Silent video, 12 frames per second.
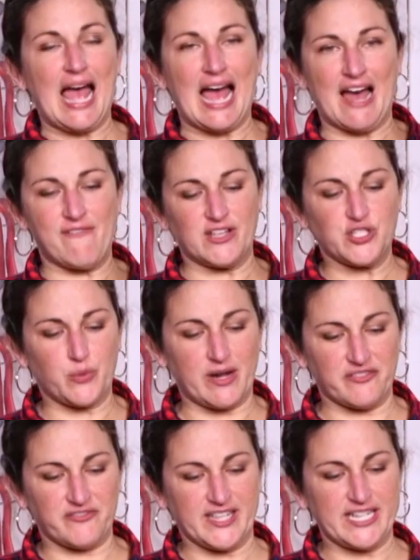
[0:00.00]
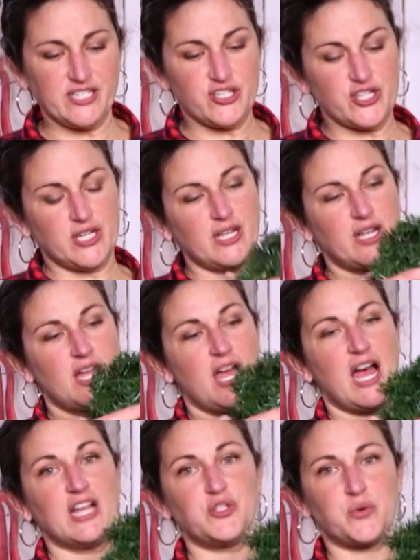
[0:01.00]
I have a 12-inch,
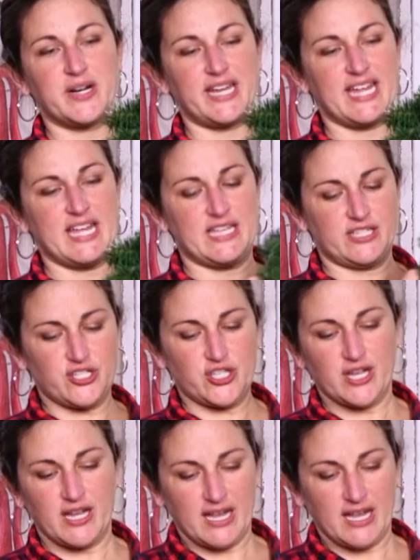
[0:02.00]
a 20-inch,